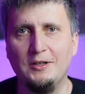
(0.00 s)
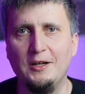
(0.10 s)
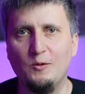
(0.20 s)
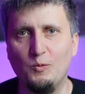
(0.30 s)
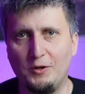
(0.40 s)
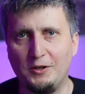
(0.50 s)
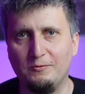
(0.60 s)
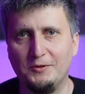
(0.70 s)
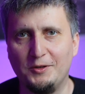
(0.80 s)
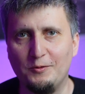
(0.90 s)
worked
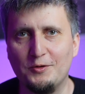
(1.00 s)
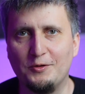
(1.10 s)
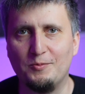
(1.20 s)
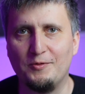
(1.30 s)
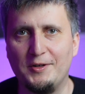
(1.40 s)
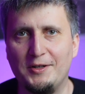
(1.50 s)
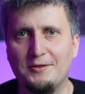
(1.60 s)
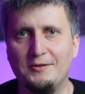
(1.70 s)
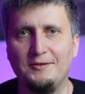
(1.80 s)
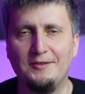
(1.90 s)
with huge
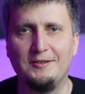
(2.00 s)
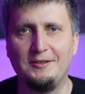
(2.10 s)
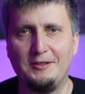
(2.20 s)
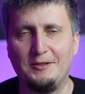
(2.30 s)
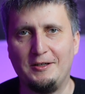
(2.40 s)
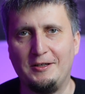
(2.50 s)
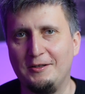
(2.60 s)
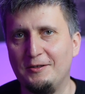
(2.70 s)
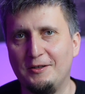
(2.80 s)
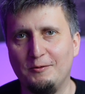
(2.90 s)
corporations,
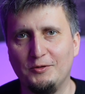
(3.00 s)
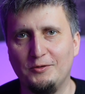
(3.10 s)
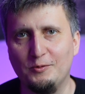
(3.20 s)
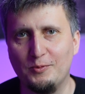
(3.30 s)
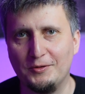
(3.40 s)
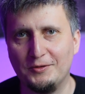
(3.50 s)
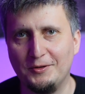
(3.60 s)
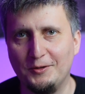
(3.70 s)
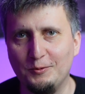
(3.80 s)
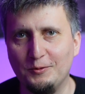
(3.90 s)
and he was super
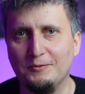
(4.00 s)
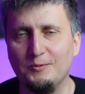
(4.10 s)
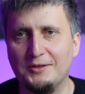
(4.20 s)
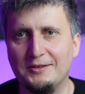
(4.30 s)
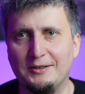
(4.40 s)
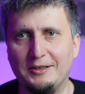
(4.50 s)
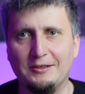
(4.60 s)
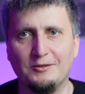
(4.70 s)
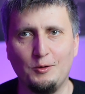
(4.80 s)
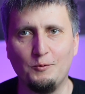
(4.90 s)
cool with
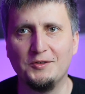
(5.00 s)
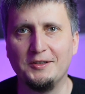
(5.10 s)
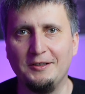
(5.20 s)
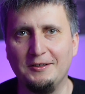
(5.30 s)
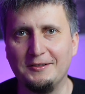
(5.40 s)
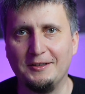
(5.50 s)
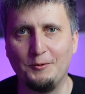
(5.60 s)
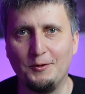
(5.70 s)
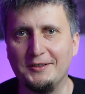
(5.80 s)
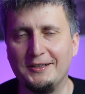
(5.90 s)
his soft skills and
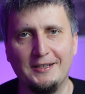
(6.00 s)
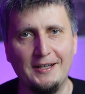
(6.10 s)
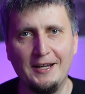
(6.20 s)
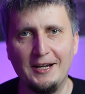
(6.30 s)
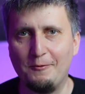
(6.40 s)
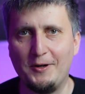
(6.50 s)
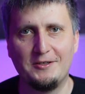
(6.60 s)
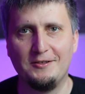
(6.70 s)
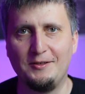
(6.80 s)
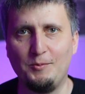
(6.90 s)
all the
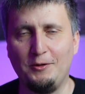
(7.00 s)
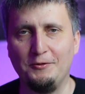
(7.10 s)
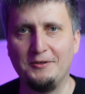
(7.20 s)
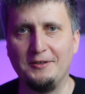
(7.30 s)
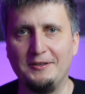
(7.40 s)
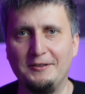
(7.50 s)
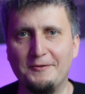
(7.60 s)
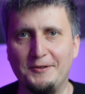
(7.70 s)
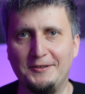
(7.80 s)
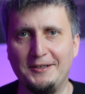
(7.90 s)
questions about
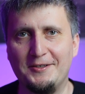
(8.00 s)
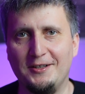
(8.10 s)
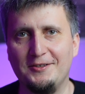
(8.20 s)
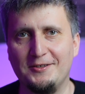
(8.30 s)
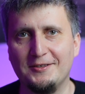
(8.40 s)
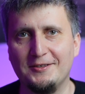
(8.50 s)
different design challenges.